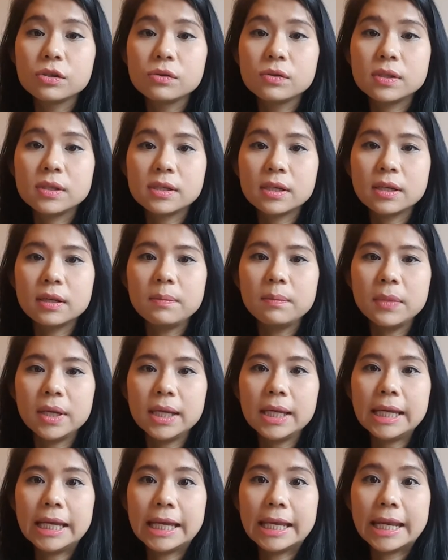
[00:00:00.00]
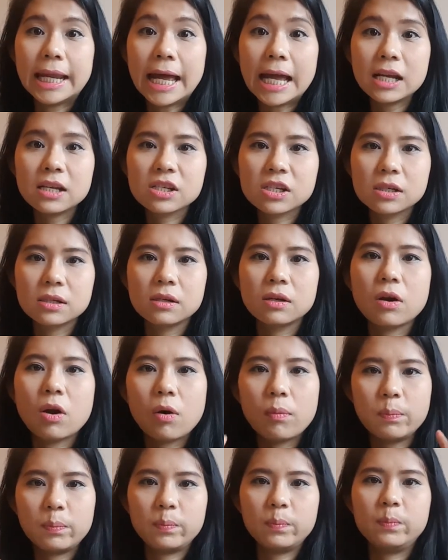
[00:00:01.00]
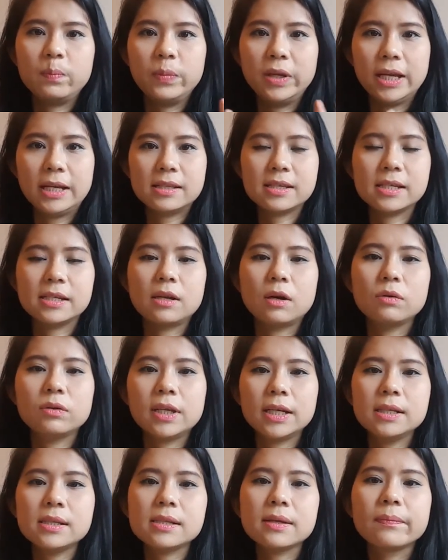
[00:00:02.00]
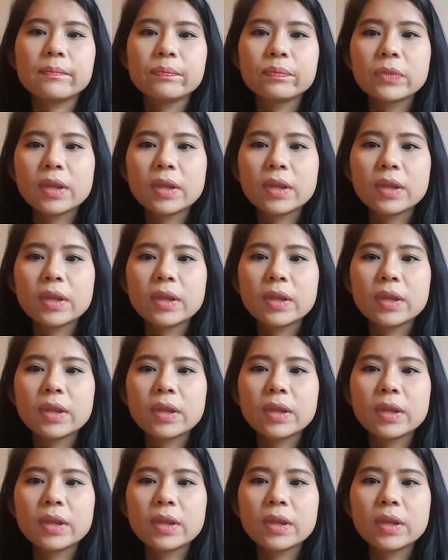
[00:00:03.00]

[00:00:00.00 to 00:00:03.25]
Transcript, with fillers: to see me in action of getting those things.